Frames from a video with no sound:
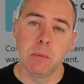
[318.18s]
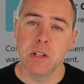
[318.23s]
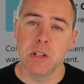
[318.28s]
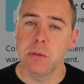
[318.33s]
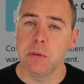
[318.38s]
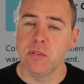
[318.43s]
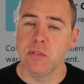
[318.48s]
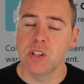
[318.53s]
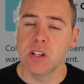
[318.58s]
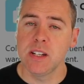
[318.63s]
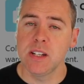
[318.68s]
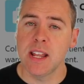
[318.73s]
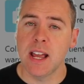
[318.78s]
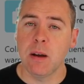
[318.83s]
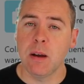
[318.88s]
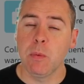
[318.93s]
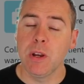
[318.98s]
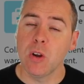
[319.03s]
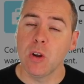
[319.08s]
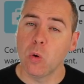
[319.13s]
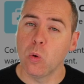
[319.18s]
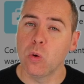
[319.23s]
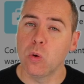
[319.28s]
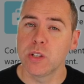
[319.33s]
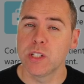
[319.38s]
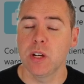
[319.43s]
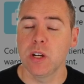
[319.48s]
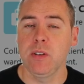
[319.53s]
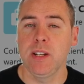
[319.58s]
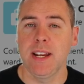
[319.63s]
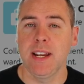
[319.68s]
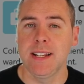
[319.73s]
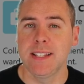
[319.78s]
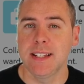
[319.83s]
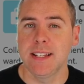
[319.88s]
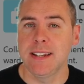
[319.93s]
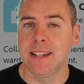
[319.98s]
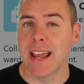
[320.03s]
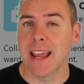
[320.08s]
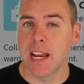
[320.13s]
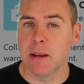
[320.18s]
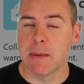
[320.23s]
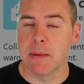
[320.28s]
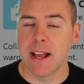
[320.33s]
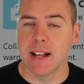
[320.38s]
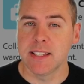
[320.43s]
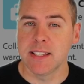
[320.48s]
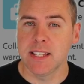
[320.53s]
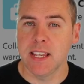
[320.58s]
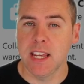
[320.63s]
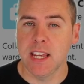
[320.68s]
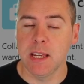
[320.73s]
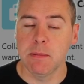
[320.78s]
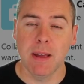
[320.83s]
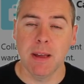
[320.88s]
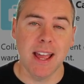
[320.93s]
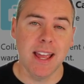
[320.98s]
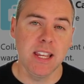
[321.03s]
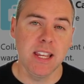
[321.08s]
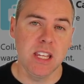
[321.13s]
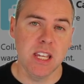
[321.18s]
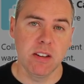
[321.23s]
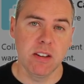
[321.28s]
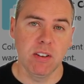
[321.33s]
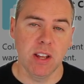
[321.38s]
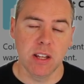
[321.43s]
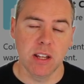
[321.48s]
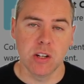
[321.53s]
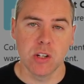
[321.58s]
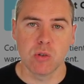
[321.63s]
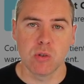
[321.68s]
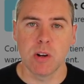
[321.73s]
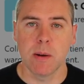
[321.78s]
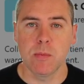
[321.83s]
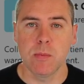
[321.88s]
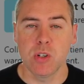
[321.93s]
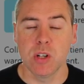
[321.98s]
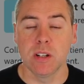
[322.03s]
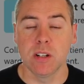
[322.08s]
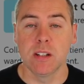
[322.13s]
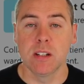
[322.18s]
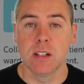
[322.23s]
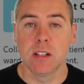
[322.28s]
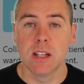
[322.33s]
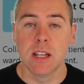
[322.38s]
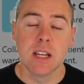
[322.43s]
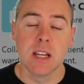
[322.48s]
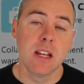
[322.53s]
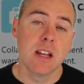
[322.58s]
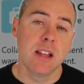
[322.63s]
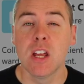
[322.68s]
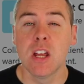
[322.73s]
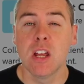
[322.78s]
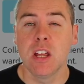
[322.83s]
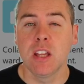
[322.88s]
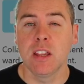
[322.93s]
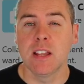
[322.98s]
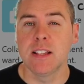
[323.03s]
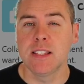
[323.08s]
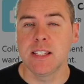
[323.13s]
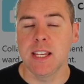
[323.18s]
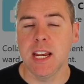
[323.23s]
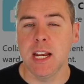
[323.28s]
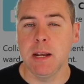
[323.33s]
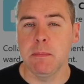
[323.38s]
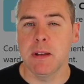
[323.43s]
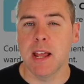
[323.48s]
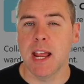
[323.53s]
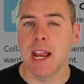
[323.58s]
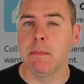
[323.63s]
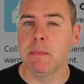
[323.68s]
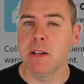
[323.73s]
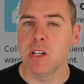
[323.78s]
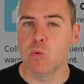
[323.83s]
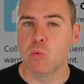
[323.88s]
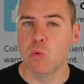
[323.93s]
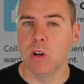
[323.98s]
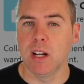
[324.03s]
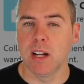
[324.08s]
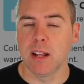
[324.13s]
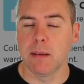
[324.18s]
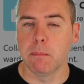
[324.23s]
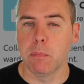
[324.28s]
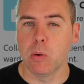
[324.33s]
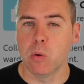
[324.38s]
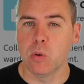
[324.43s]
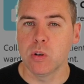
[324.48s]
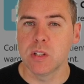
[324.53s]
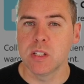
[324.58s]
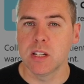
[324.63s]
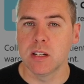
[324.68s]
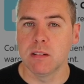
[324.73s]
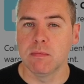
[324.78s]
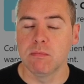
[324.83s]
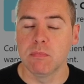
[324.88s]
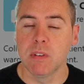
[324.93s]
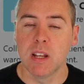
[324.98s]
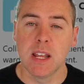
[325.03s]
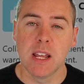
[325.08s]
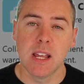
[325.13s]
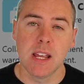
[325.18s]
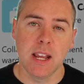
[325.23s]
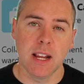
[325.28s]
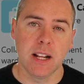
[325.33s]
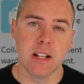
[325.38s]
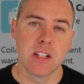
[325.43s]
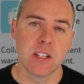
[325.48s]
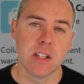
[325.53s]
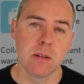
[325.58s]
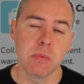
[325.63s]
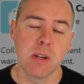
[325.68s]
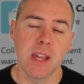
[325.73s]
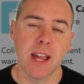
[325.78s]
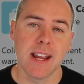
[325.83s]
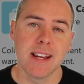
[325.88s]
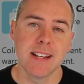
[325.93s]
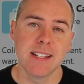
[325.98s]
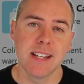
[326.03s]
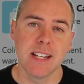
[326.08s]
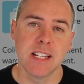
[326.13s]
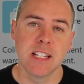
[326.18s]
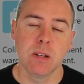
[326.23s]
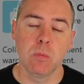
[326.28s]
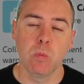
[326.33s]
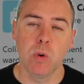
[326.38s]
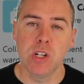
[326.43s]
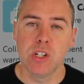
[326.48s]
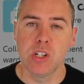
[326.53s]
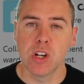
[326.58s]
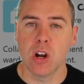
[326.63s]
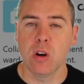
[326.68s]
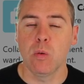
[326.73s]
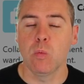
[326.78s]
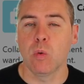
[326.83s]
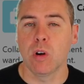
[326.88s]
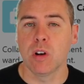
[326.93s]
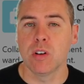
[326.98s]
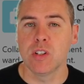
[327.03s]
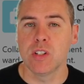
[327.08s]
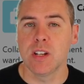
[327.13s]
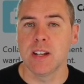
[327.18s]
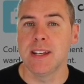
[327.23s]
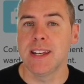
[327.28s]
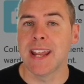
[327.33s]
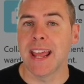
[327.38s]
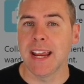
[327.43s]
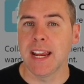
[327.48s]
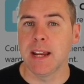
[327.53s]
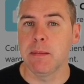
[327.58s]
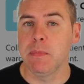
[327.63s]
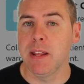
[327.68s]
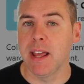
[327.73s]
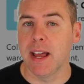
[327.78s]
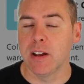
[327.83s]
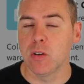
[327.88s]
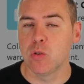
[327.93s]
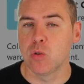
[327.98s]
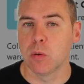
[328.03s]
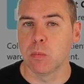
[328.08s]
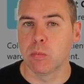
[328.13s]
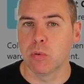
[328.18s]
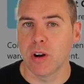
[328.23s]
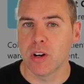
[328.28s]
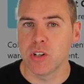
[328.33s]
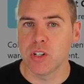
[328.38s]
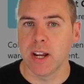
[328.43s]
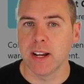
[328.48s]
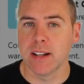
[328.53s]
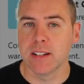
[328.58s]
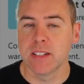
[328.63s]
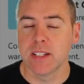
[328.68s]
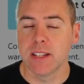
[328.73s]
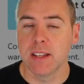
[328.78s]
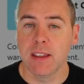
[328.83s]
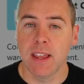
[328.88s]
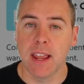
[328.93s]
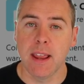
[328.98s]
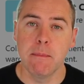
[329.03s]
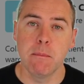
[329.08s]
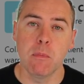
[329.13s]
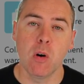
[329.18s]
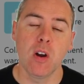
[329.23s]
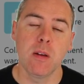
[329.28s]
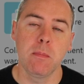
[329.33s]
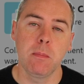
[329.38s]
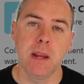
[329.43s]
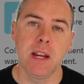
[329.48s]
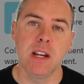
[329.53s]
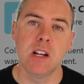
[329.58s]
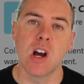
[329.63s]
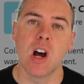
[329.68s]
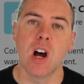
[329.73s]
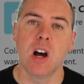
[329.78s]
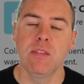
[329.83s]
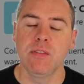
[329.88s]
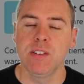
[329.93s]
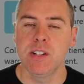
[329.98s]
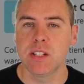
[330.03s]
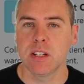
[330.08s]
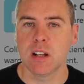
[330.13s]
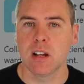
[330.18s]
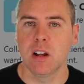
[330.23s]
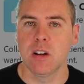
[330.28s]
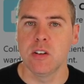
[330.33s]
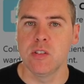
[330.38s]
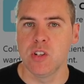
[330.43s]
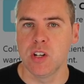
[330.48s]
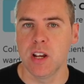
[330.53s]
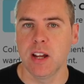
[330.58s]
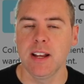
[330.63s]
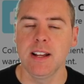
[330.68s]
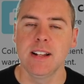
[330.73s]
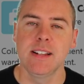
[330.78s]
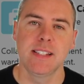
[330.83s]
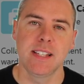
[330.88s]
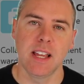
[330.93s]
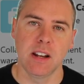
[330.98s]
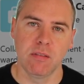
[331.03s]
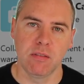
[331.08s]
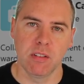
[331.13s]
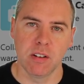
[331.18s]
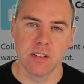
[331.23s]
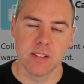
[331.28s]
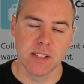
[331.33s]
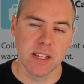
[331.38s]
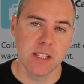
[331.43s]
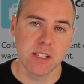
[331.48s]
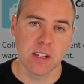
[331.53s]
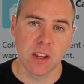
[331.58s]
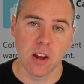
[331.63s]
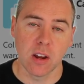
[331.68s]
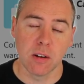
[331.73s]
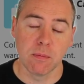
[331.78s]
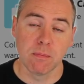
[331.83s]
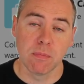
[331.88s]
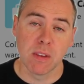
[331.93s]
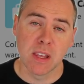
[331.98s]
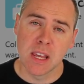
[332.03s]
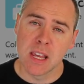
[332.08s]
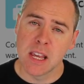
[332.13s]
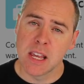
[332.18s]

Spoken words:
Now, once we've done that, we also need to name our team and give it a description. The team name is really important. In some cases, we don't want to name the actual project. It might be an office closure in San Francisco.